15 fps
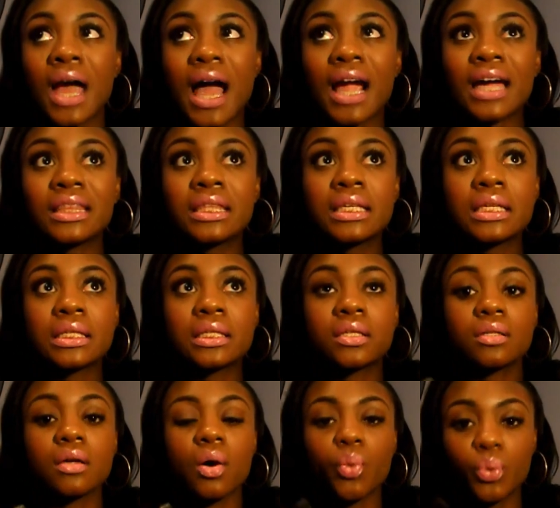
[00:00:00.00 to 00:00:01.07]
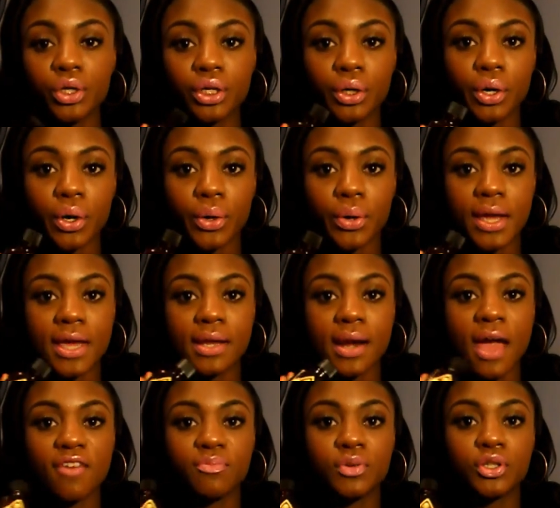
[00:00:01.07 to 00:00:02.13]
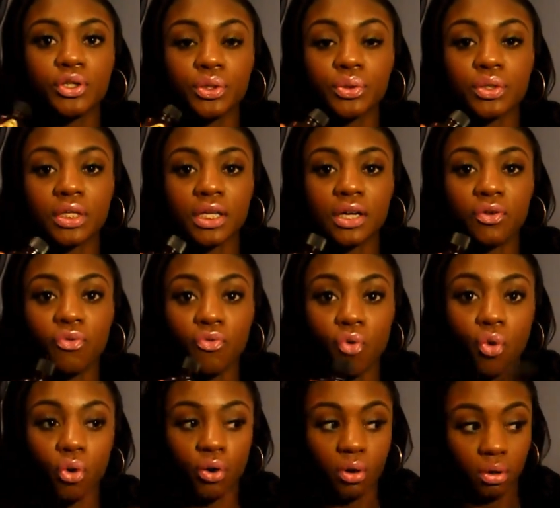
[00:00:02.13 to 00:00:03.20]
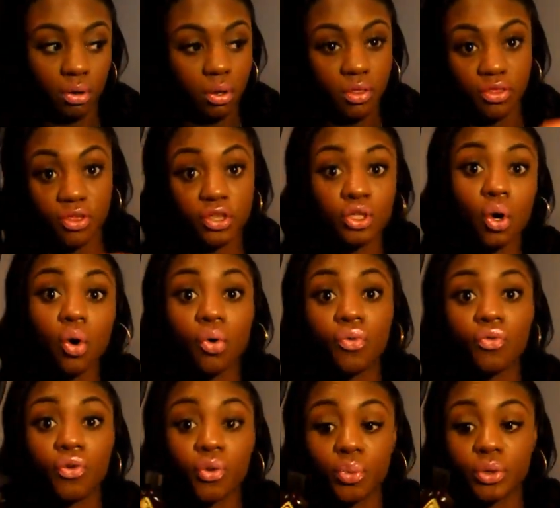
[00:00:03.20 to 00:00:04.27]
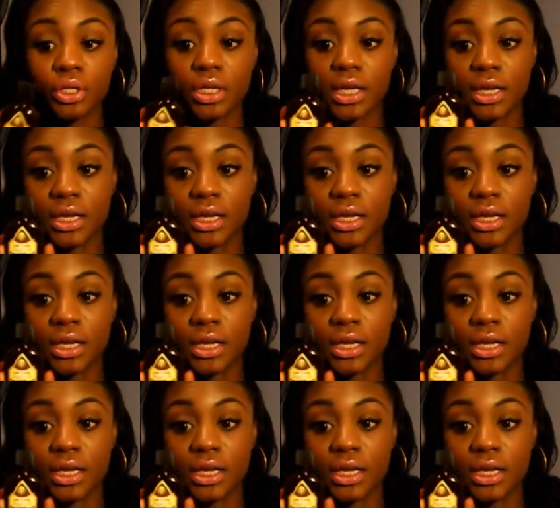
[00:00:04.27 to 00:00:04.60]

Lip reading: I got this a week ago and I've been using it for this whole full week,